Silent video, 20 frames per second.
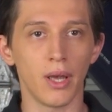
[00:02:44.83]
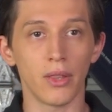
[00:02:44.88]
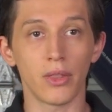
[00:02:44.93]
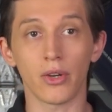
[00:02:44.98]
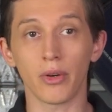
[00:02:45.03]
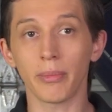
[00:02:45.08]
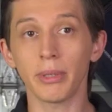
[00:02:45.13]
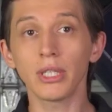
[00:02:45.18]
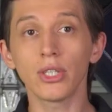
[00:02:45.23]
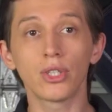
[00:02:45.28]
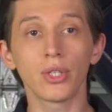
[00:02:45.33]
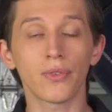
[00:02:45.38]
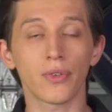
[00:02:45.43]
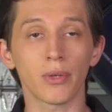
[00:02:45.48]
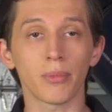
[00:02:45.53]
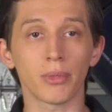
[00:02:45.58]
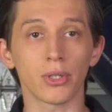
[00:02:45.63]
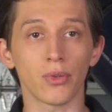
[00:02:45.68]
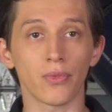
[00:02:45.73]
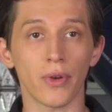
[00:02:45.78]
There are many
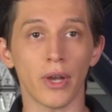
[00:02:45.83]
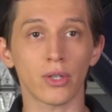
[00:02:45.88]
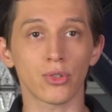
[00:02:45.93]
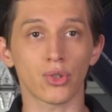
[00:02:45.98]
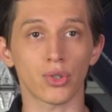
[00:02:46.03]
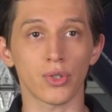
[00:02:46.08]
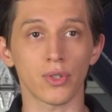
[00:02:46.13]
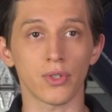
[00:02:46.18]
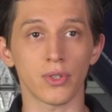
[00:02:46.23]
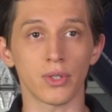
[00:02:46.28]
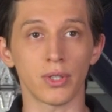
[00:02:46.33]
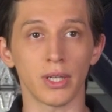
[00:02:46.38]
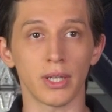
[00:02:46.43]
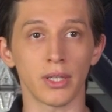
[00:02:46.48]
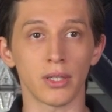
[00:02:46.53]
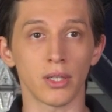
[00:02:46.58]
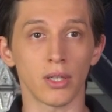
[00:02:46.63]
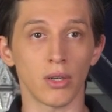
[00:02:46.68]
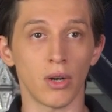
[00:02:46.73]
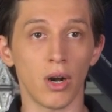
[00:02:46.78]
different manufacturers
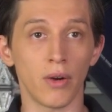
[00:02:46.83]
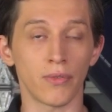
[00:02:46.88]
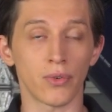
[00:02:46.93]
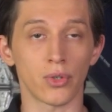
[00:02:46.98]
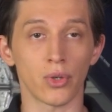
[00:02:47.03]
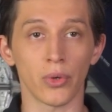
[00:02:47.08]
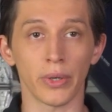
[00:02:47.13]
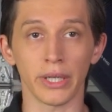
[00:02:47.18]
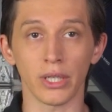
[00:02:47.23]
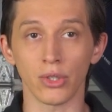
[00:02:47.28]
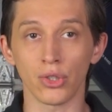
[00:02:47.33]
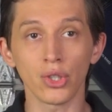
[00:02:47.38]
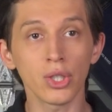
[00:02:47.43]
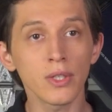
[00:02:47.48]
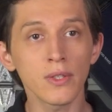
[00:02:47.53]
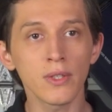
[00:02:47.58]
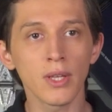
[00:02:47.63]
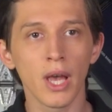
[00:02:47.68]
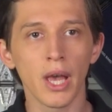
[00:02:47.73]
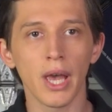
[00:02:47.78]
that offer
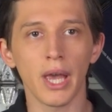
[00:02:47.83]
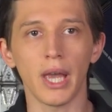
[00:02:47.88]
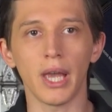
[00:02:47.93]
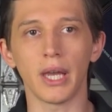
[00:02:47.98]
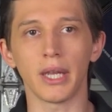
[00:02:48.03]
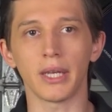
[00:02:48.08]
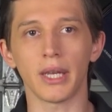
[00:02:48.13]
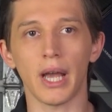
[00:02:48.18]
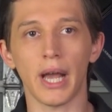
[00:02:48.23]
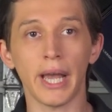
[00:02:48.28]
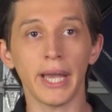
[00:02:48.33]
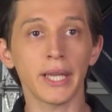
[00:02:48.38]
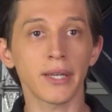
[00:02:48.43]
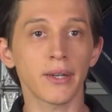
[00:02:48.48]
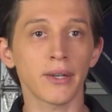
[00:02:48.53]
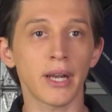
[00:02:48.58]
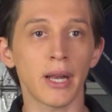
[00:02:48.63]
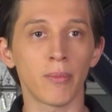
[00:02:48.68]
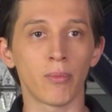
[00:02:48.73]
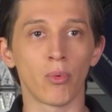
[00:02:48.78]
OAGs and I
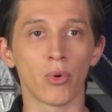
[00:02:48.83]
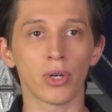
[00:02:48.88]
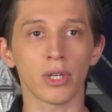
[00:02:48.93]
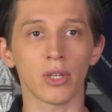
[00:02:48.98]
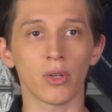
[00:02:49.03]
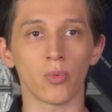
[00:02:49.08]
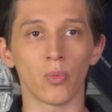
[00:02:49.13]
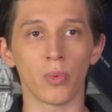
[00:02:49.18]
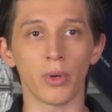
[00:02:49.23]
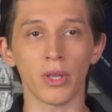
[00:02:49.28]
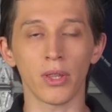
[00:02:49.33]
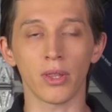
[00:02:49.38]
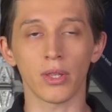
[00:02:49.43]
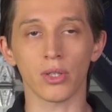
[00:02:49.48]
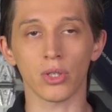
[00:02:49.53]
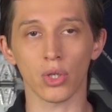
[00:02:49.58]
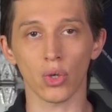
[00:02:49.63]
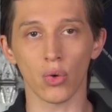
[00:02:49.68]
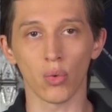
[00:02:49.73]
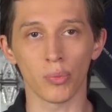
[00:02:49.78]
ended up working
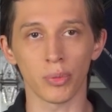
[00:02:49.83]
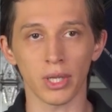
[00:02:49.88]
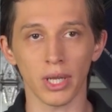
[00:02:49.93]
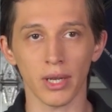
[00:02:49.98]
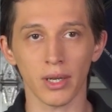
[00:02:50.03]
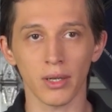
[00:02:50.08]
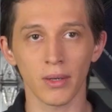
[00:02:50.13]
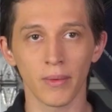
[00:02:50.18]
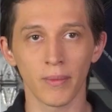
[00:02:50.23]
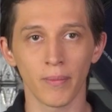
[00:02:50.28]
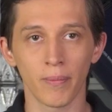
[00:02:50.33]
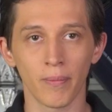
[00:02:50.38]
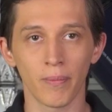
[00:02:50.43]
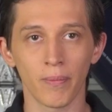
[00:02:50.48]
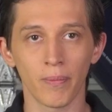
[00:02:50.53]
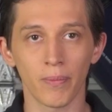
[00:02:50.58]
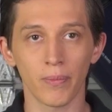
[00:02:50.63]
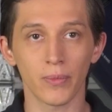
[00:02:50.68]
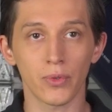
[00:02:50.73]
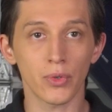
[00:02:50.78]
with ToupTek.
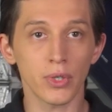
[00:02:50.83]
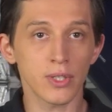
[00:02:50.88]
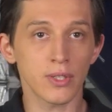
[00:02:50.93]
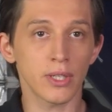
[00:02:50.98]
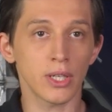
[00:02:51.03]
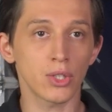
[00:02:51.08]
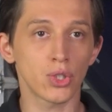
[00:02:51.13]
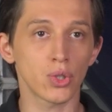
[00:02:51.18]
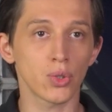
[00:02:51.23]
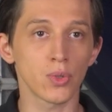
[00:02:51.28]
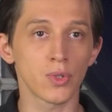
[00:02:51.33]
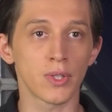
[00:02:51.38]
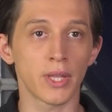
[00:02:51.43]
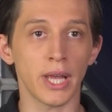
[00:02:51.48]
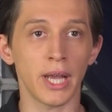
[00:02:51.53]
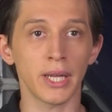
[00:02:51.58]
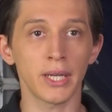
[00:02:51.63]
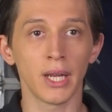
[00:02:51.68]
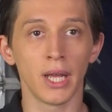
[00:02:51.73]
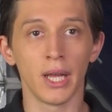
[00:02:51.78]
The reason I choose
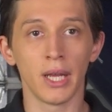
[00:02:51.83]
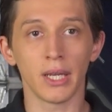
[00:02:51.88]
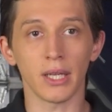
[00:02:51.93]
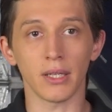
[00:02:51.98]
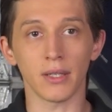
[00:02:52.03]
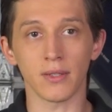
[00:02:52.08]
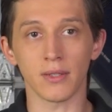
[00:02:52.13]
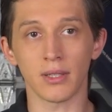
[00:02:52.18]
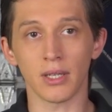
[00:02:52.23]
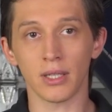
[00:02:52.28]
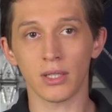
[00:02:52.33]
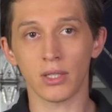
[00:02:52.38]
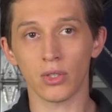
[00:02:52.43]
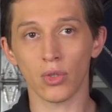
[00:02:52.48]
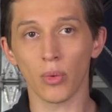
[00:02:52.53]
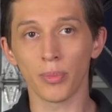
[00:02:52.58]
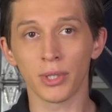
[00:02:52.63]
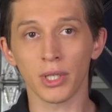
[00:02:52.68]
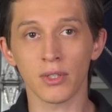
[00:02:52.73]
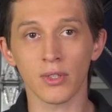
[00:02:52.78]
that is that
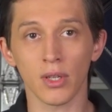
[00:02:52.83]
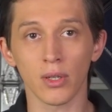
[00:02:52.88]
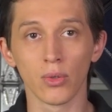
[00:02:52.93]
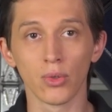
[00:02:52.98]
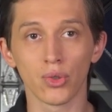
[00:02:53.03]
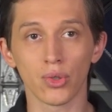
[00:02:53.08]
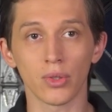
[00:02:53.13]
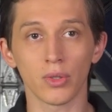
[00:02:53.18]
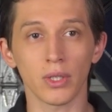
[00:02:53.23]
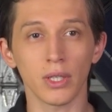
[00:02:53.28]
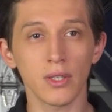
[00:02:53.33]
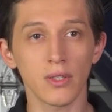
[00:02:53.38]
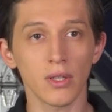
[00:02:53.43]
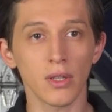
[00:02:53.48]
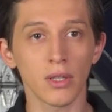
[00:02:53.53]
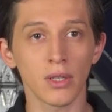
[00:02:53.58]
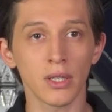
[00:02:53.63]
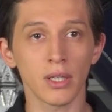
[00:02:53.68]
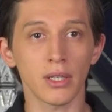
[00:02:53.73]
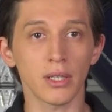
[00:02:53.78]
ToupTek solution
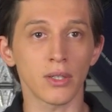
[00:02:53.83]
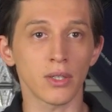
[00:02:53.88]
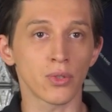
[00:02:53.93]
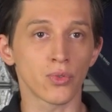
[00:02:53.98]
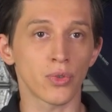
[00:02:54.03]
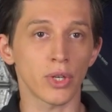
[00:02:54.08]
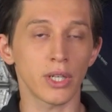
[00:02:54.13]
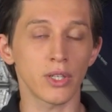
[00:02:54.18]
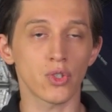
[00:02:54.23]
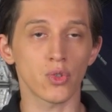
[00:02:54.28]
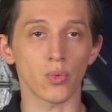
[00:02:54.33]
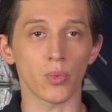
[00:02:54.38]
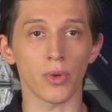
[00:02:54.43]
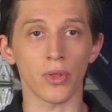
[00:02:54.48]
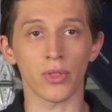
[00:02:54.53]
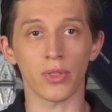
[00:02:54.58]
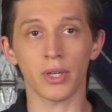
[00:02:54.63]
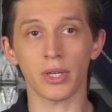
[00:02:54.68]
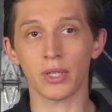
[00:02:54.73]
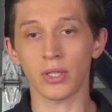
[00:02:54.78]
easily integrates
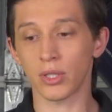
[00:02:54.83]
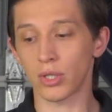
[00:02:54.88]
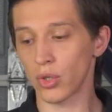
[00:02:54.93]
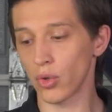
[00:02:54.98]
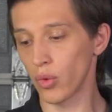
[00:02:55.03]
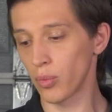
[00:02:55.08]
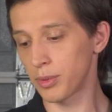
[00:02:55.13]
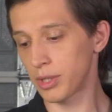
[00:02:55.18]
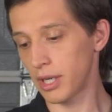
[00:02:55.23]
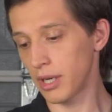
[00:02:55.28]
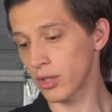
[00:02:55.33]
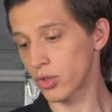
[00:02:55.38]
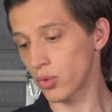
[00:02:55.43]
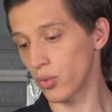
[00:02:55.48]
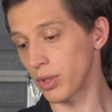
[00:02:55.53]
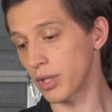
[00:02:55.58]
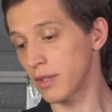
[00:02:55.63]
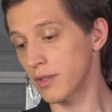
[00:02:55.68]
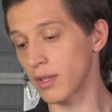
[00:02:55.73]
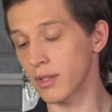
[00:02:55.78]
with their ToupTek
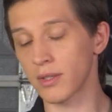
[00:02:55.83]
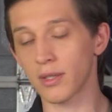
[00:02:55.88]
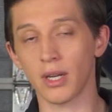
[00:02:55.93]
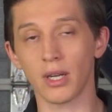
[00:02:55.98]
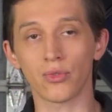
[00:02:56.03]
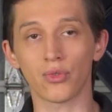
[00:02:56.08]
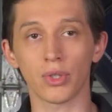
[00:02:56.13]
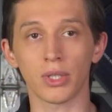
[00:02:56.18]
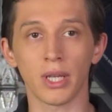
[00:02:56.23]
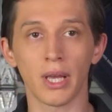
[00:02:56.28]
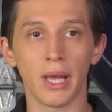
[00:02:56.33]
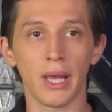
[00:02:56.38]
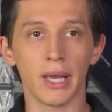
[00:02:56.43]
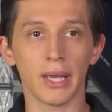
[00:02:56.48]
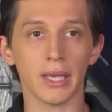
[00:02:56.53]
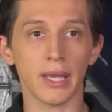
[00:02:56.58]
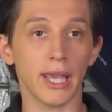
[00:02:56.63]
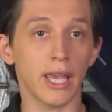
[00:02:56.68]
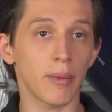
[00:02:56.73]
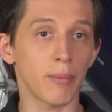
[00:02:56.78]
2600
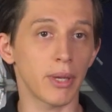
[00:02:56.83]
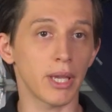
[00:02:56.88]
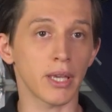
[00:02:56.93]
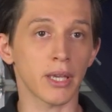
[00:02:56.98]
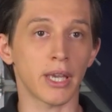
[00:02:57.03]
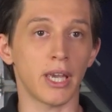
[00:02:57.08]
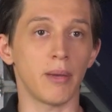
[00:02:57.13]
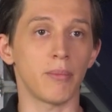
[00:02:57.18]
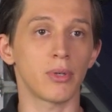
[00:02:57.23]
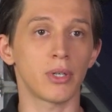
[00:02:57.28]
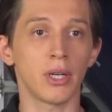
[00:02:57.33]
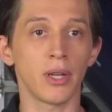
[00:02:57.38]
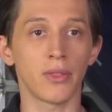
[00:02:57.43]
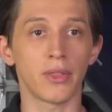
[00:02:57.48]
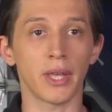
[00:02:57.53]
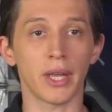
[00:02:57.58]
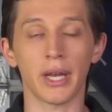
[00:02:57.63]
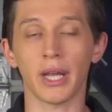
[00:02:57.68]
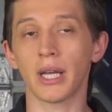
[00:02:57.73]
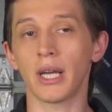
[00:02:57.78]
KMA camera
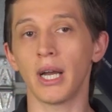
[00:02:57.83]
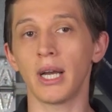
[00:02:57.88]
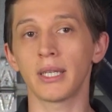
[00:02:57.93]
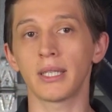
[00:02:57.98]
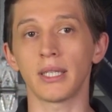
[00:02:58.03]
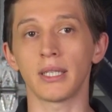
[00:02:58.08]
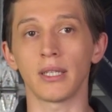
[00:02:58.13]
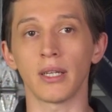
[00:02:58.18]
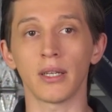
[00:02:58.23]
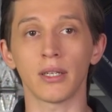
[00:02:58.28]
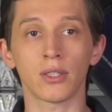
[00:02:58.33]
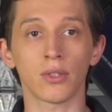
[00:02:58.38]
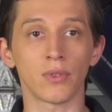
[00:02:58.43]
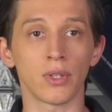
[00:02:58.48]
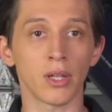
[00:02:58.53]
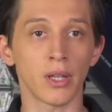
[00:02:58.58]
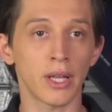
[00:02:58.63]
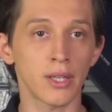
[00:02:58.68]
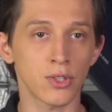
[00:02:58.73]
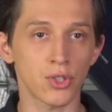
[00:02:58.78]
that I got at the end of
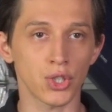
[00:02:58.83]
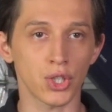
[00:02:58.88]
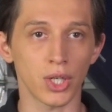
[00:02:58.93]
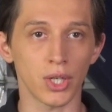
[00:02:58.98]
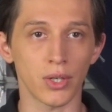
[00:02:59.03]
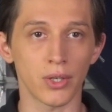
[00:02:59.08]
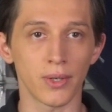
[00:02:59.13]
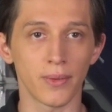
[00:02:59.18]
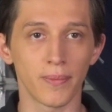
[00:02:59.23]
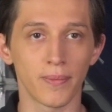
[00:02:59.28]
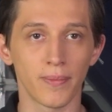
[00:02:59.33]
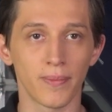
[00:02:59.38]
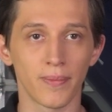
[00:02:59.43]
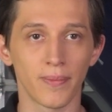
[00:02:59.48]
the last year.